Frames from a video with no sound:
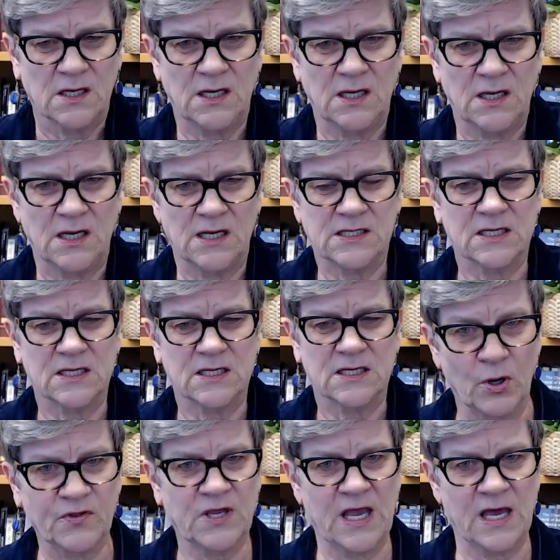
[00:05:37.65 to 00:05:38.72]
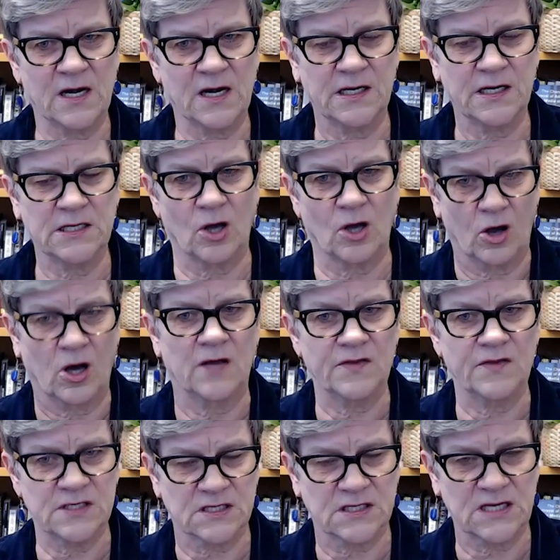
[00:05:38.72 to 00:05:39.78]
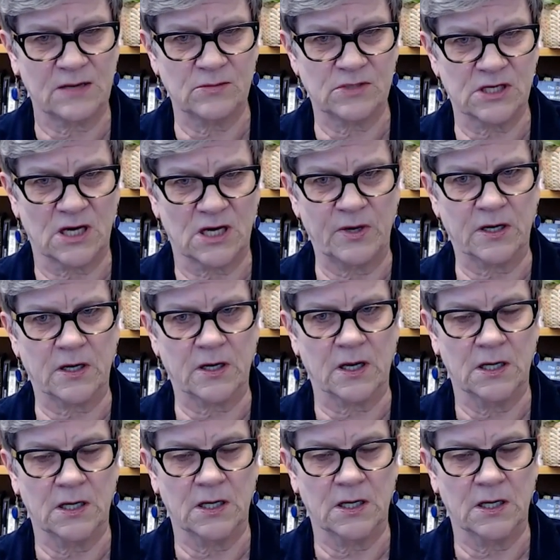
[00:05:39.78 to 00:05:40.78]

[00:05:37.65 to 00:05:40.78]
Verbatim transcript: it's at getting both candidates on the same topic,